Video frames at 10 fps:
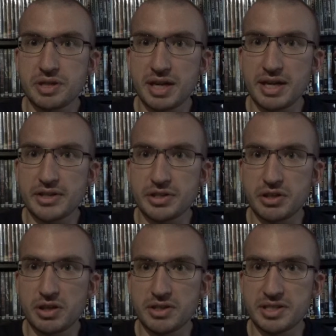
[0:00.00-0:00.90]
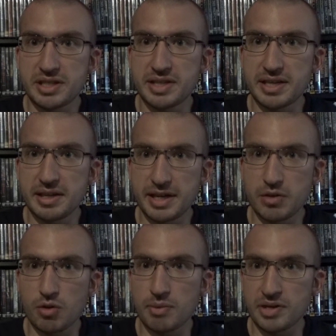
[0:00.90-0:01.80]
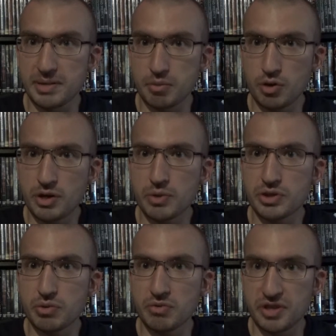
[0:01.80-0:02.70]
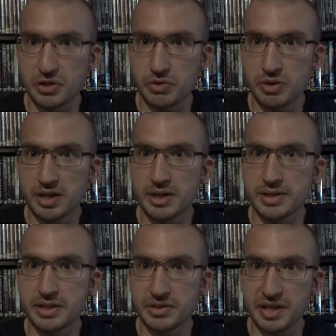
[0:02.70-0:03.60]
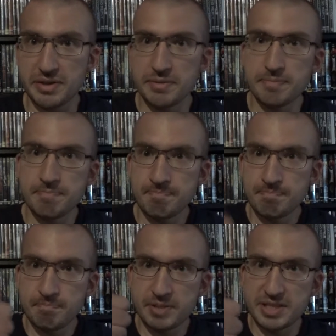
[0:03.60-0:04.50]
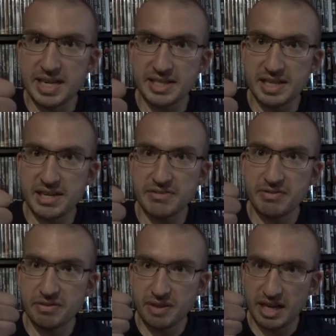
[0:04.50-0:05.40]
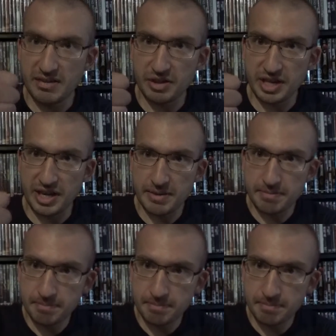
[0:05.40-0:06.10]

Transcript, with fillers: guys on Sunday night or Monday morning with the review. And until then, stay safe and have a good day.